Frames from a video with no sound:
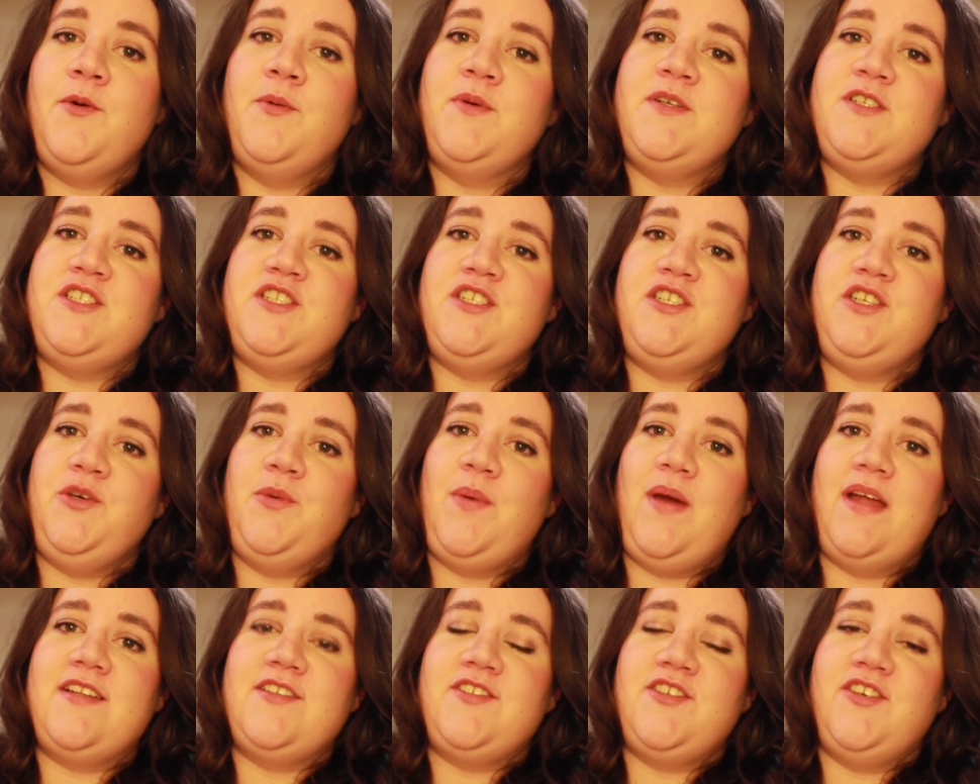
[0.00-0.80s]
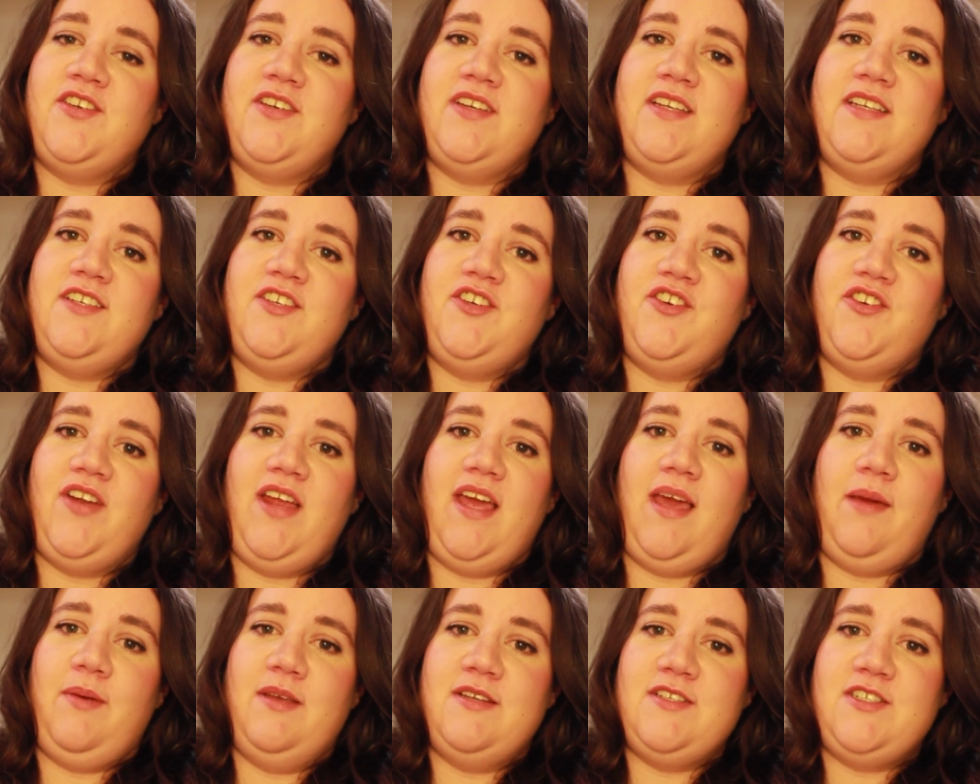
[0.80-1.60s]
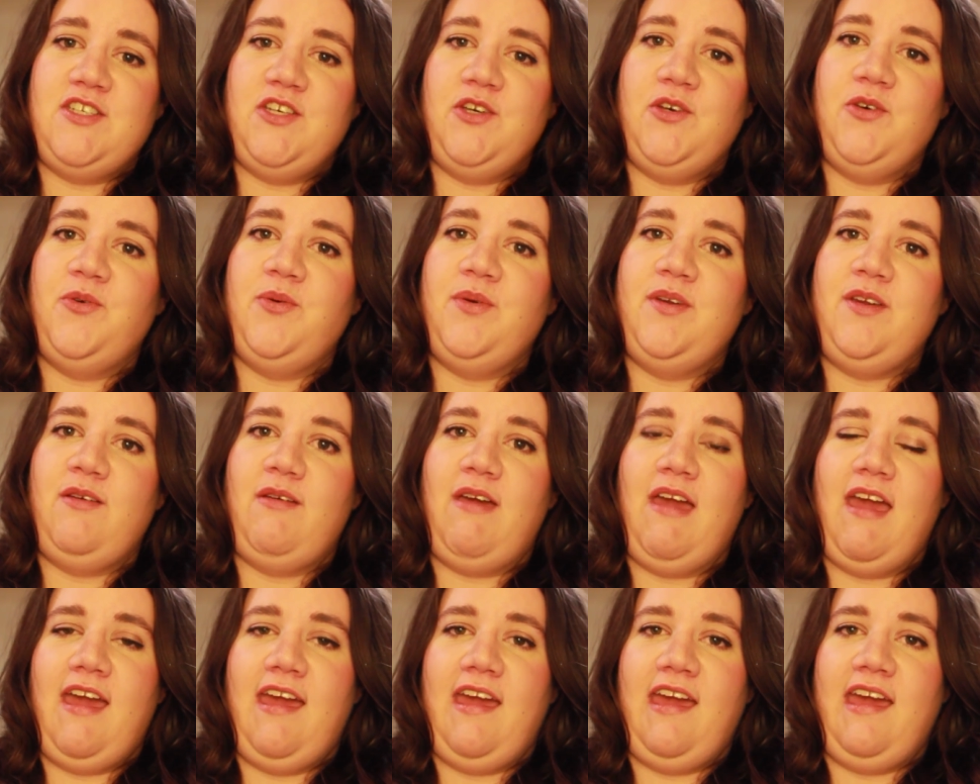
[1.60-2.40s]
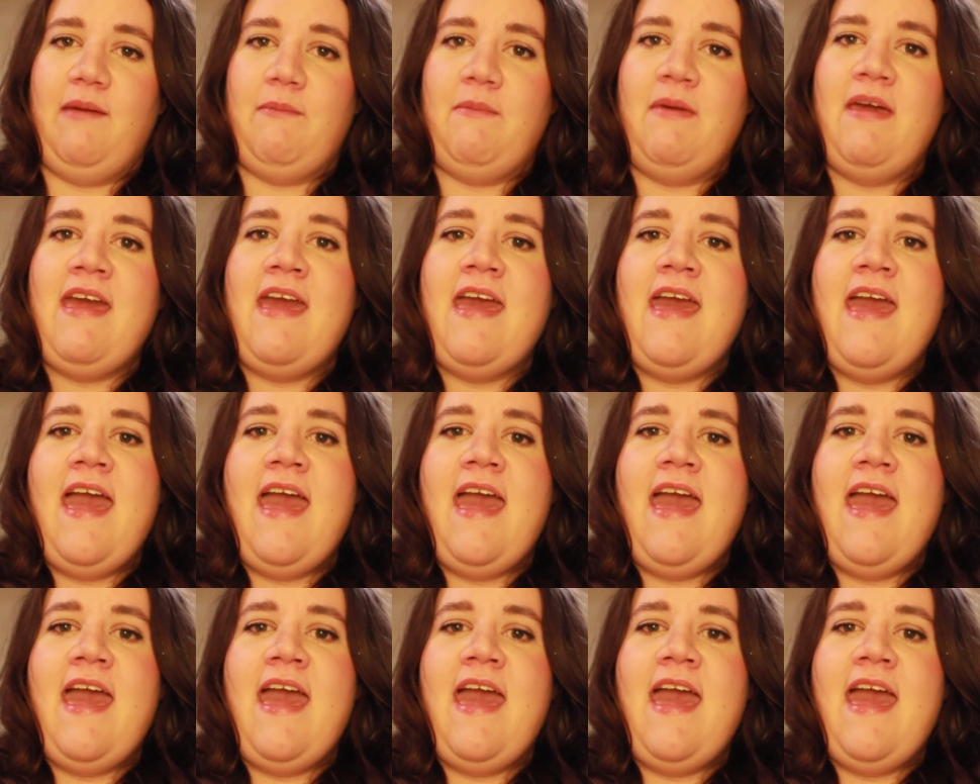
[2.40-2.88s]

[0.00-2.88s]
which you entered your name into when you came,